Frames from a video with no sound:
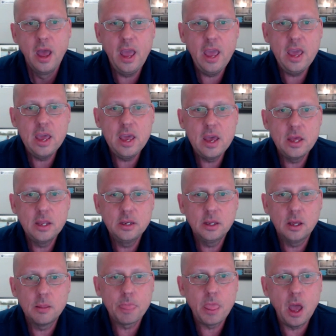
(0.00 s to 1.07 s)

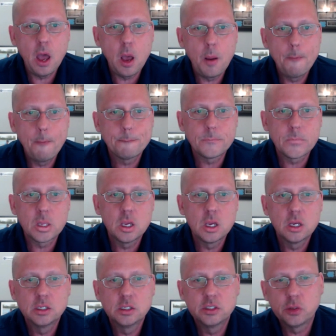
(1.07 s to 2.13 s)
And
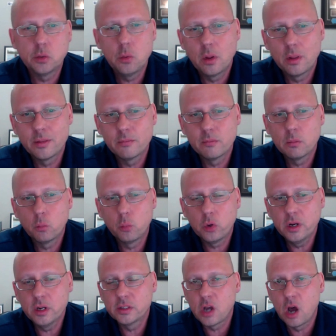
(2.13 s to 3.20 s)
so we're
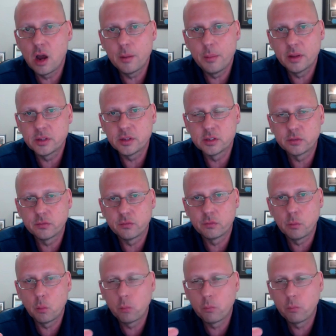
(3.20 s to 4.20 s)
going to talk about this